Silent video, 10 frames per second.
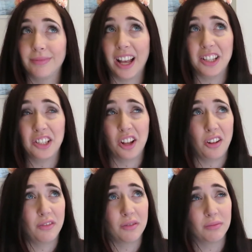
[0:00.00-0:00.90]

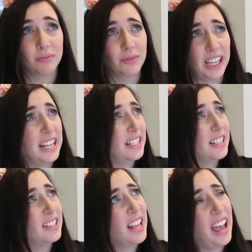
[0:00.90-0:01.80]
unsolved
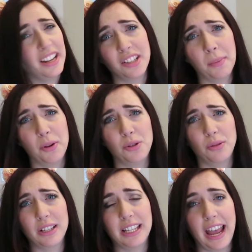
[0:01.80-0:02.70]
cases, I suppose you
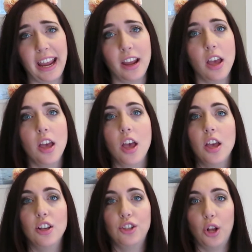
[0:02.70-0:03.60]
could say.
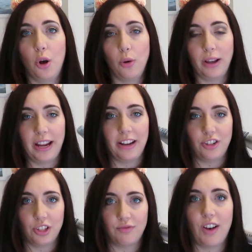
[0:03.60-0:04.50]
So it
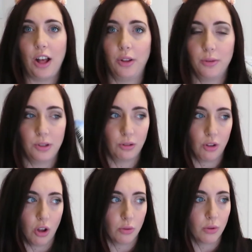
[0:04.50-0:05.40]
just follows
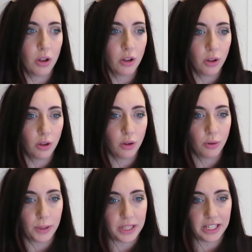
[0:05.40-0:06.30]
along
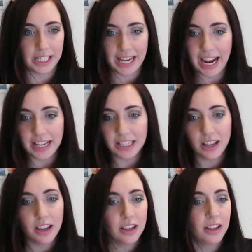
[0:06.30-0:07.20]
with this case.
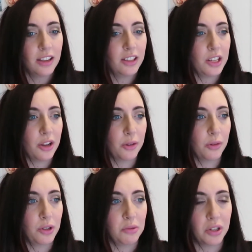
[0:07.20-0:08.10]
You
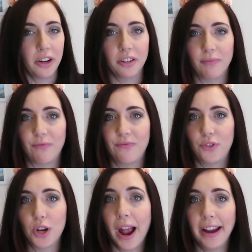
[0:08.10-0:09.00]
know, you start
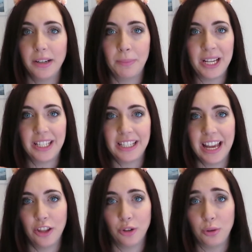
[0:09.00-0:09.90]
trying to piece
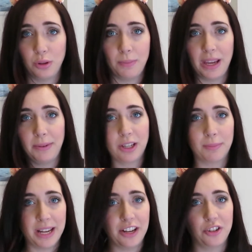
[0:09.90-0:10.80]
together who the baby could
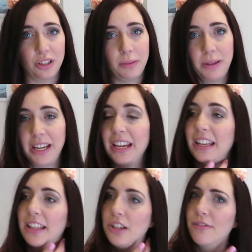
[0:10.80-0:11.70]
potentially be,
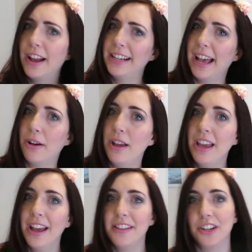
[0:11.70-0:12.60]
and then you find out
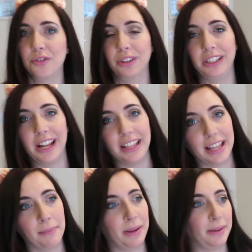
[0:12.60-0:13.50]
that it's really not
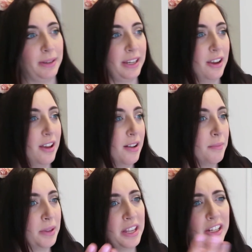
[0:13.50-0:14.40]
that baby,
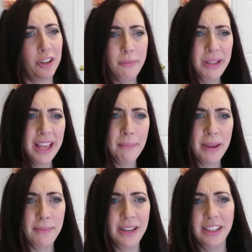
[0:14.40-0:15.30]
but then it could be that
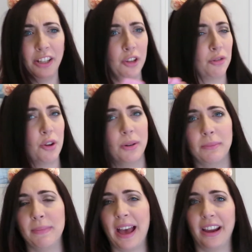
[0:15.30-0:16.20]
baby. Like, you're
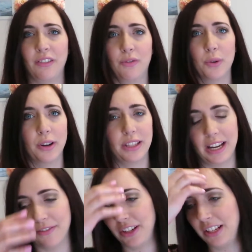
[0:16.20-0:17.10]
going back and forth,
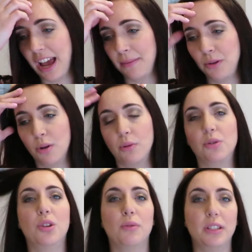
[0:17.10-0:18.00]
and every time you go
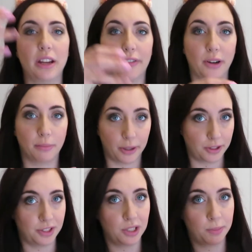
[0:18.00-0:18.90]
to a different
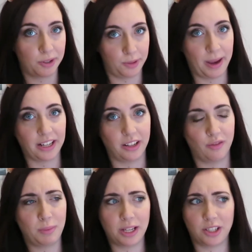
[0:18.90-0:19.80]
person's
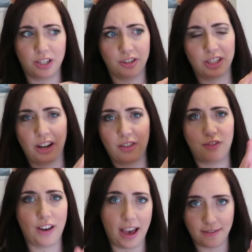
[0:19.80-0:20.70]
perspective, because there's like
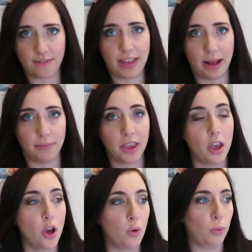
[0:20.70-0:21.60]
5 of them,
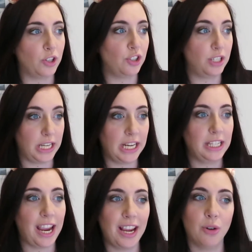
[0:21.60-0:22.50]
which did
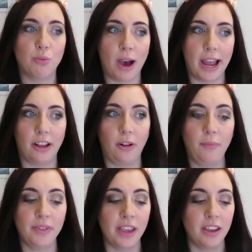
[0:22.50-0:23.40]
take a
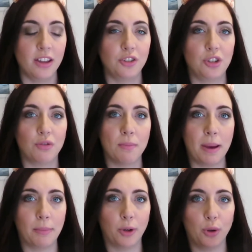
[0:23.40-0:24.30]
while to
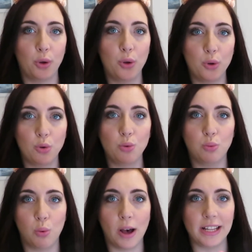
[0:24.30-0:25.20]
remember who
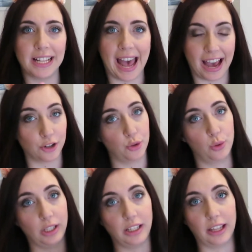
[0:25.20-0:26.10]
was
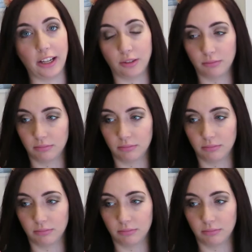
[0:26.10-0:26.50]
actually like